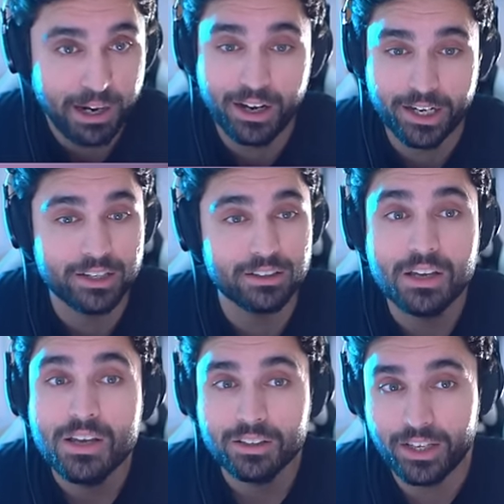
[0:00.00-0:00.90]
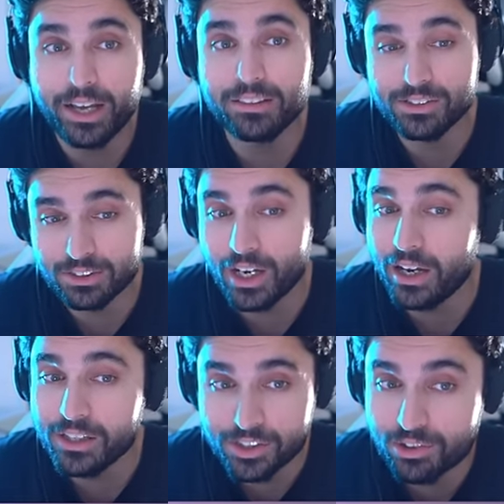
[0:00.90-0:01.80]
buying that the
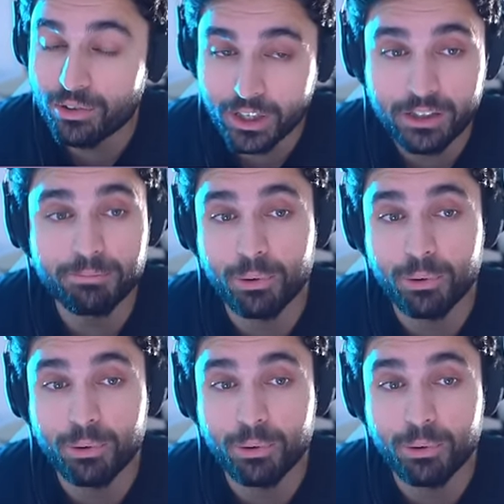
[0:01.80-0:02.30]
sky is green.